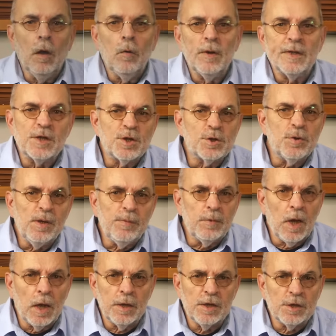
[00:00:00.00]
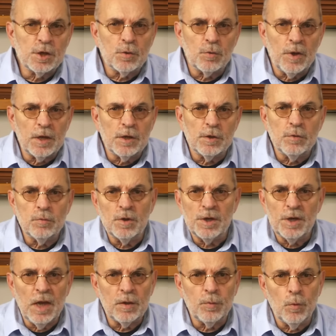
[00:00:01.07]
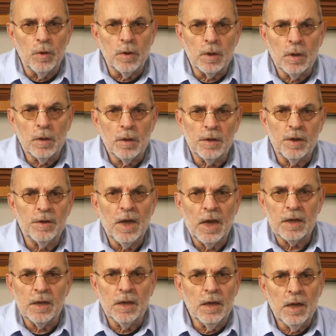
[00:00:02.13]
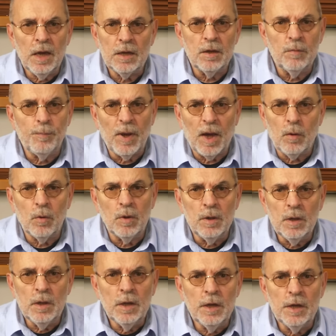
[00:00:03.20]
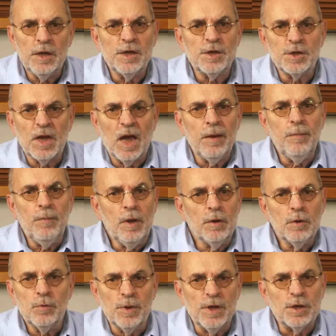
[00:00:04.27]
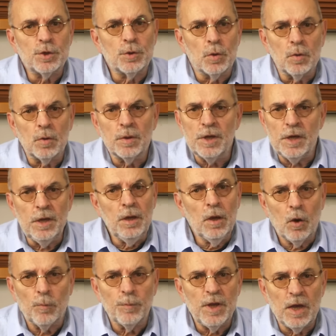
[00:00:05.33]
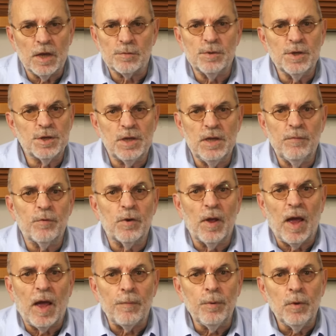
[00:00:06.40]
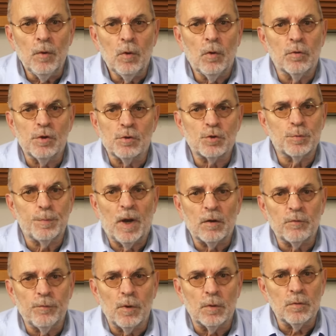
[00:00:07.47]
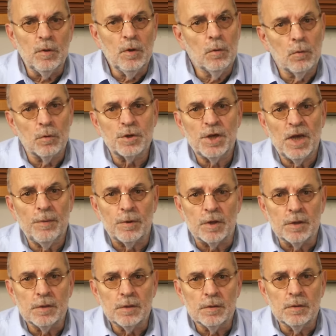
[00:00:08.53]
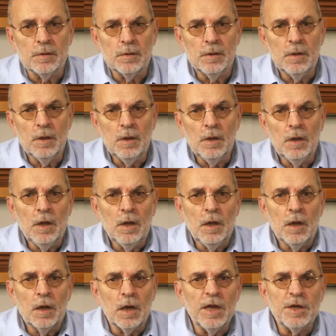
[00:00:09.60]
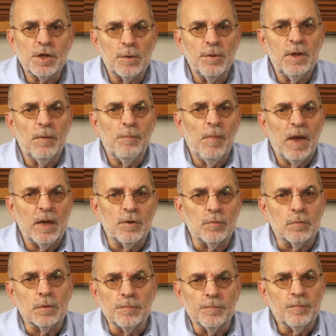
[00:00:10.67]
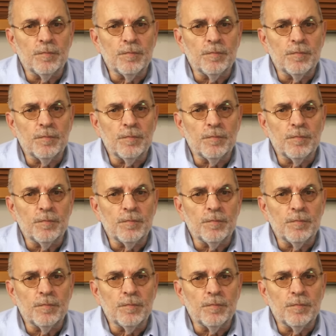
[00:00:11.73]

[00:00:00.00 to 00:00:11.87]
When the Stream 9 is connected to the network, the DAC and the power, it is time to install the Omnia receiver app on your smartphone or tablet. Links are in the manual.